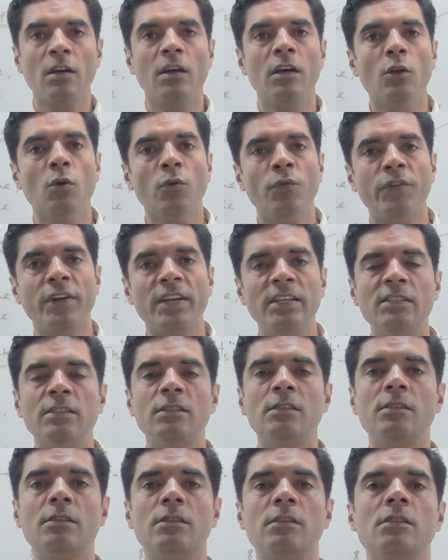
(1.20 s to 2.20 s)
Hello
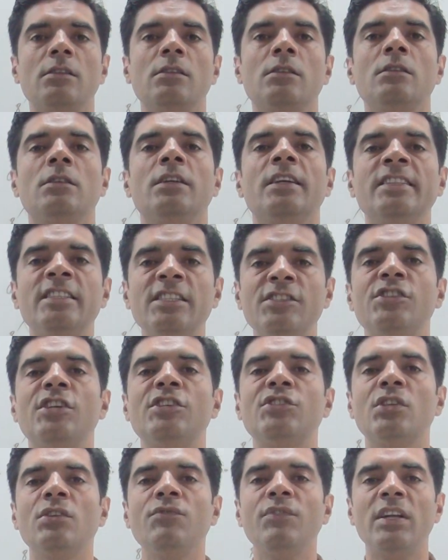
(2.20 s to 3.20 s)
friends, in this
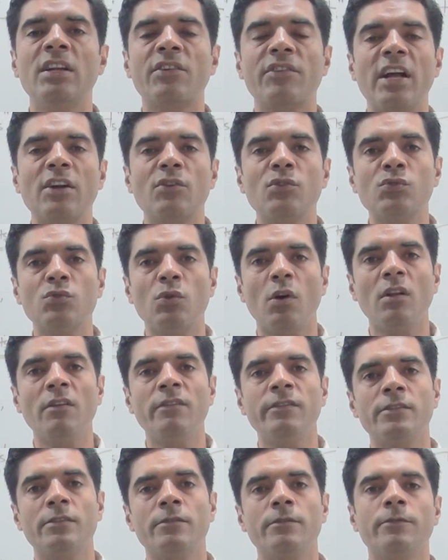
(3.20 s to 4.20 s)
session we will try to
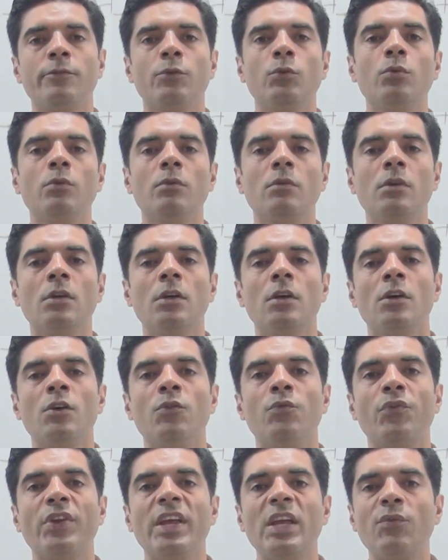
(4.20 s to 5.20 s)
solve few
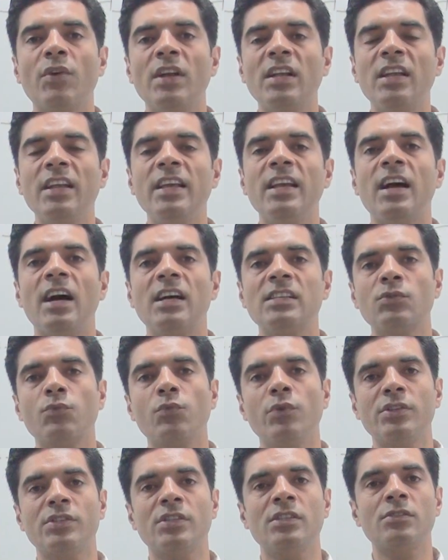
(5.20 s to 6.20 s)
frequently asked
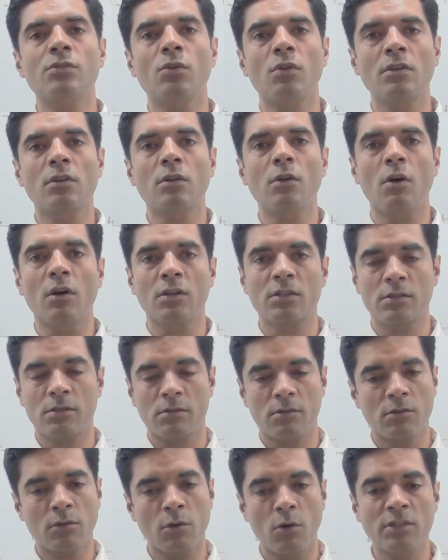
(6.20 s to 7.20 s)
questions on clocks.
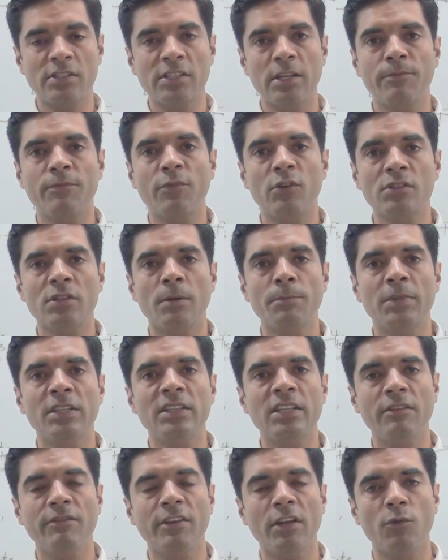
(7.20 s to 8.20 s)
Concept was something
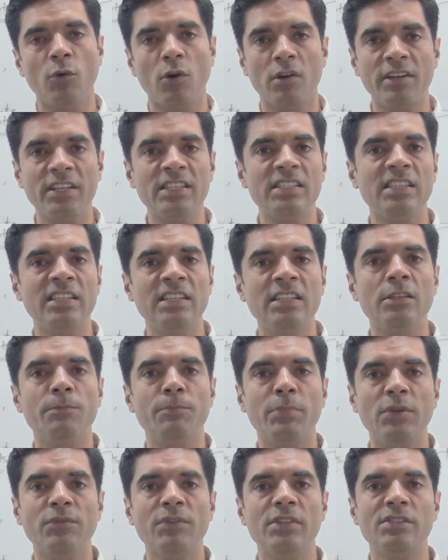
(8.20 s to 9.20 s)
that we have already seen in the
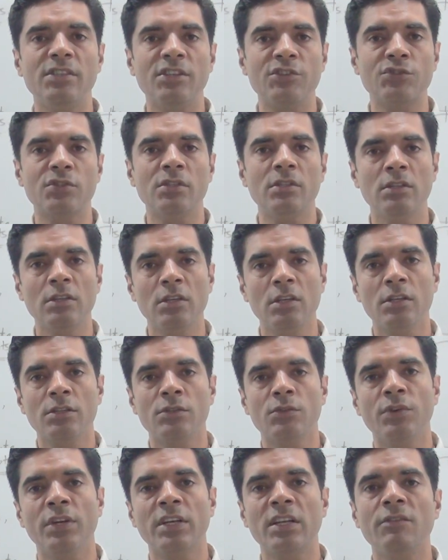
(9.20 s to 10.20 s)
previous session.
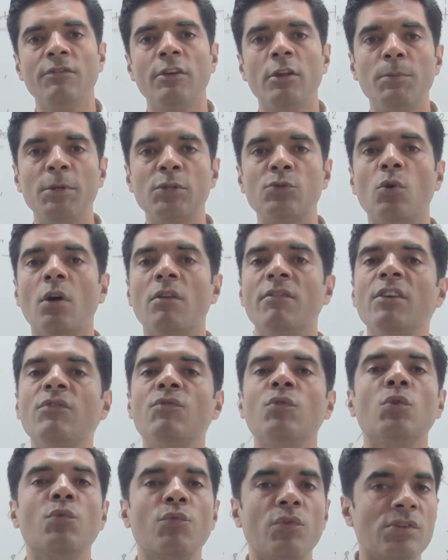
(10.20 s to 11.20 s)
So here we will be solving
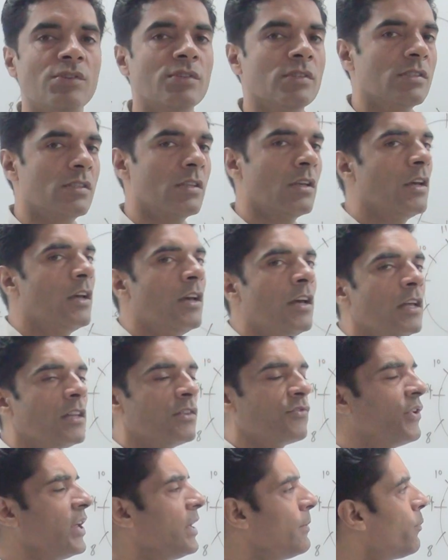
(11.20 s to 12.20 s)
few questions.
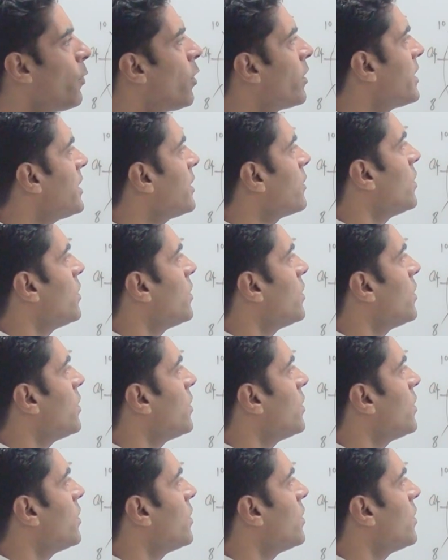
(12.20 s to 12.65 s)
Three important